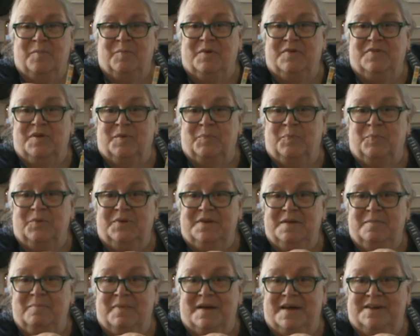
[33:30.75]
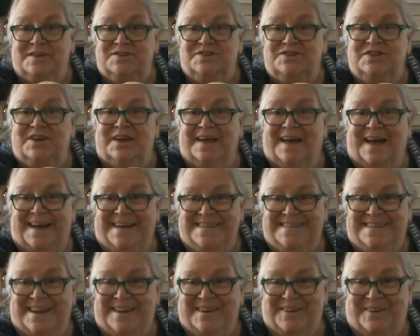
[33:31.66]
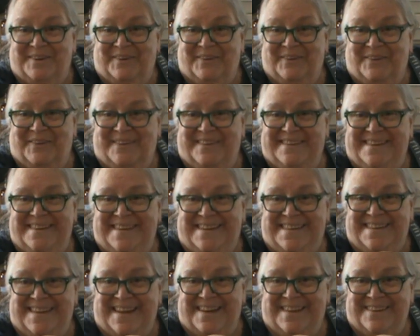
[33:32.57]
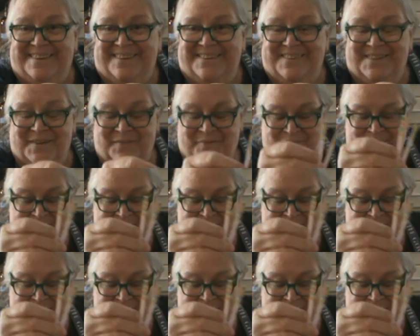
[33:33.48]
but they're pretty much identical in color.